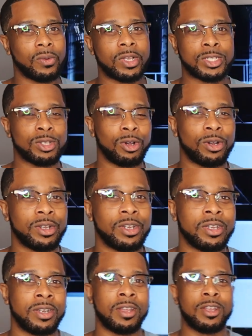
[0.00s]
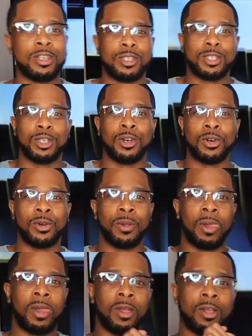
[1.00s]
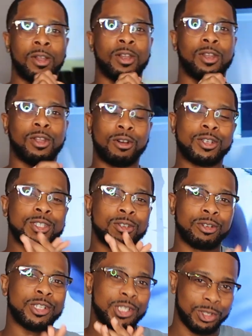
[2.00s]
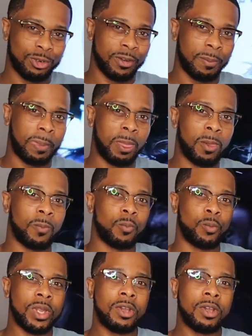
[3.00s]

it's all good. So, long story short, we're